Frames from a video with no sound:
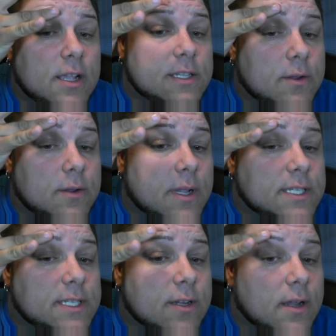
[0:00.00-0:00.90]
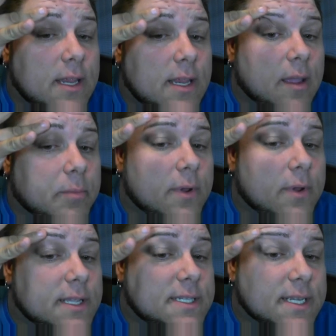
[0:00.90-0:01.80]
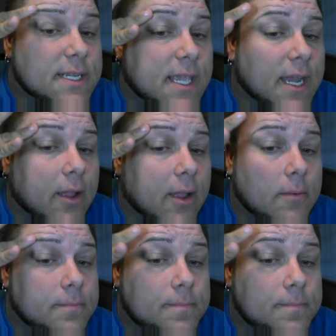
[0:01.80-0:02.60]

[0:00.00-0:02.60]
So it's starting to get pretty sticky now.